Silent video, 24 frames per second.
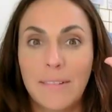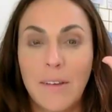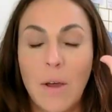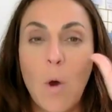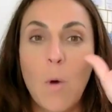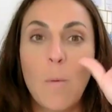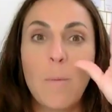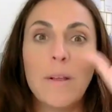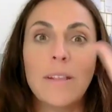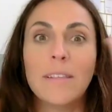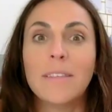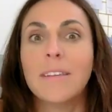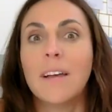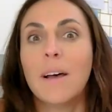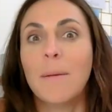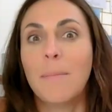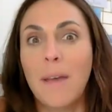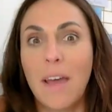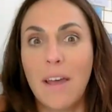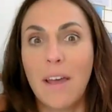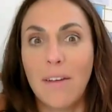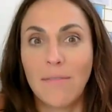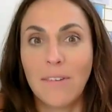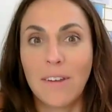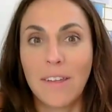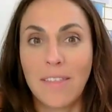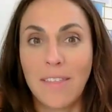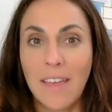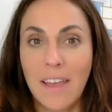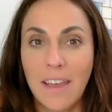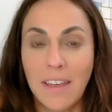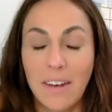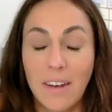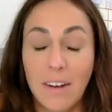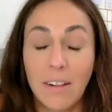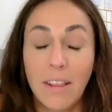opens up
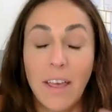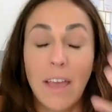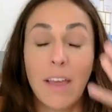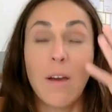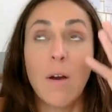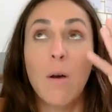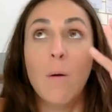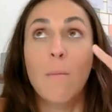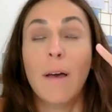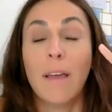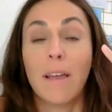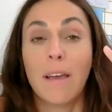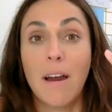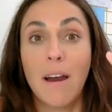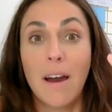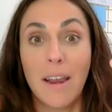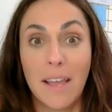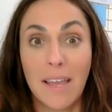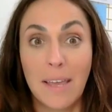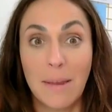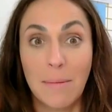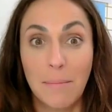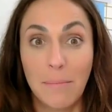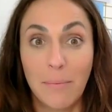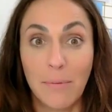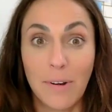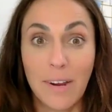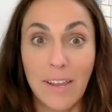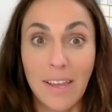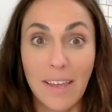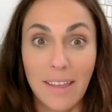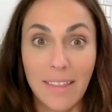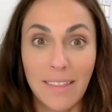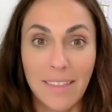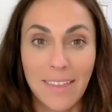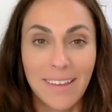everything and you're like, oh my God, I can
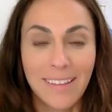breathe